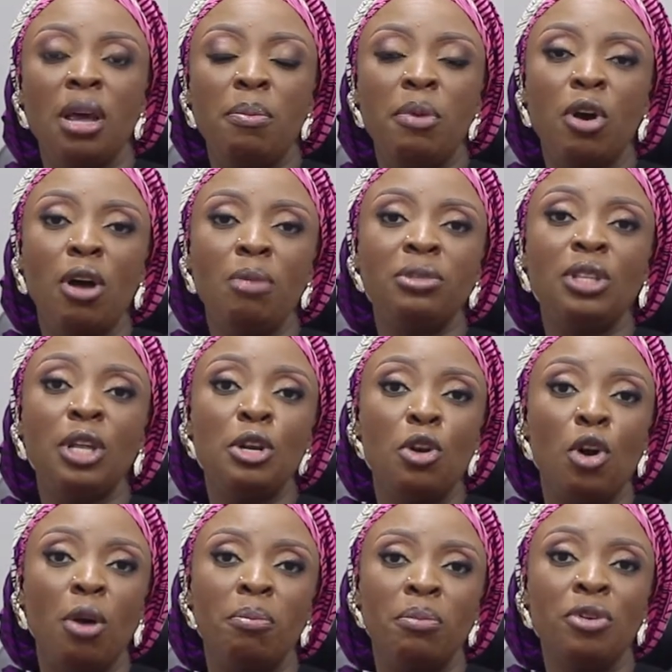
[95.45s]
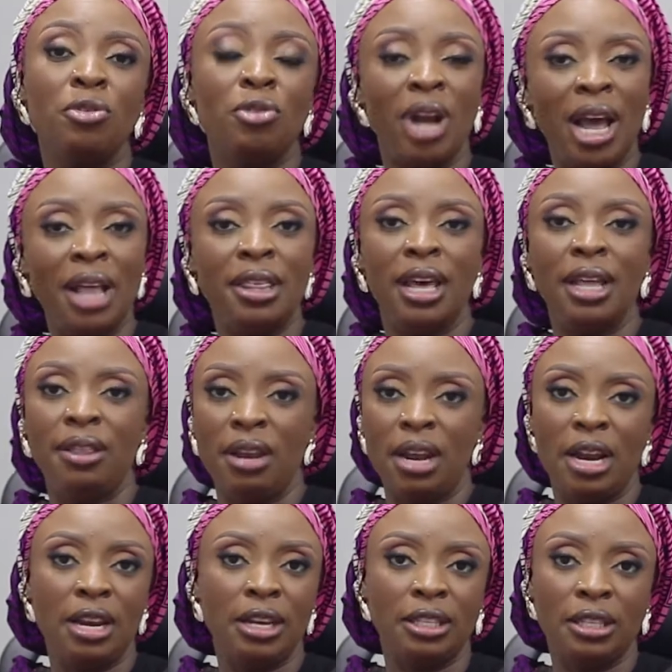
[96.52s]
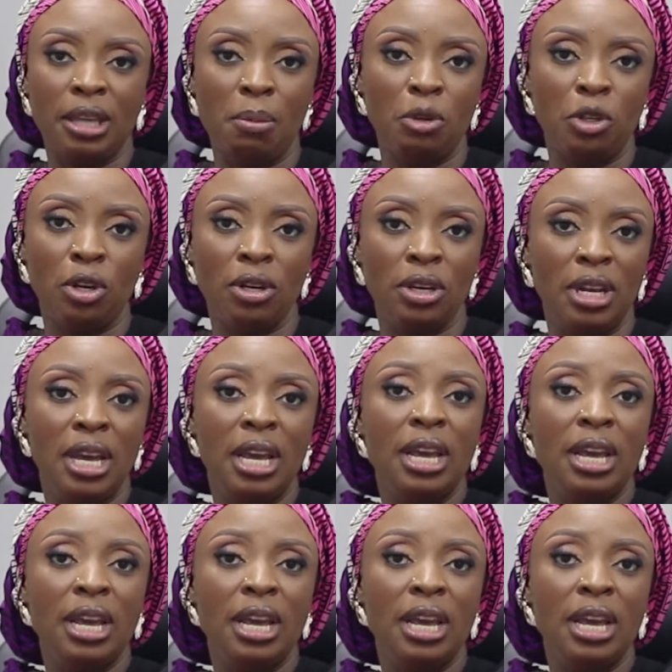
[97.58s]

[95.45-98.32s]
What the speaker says: becomes the norm rather than an exception.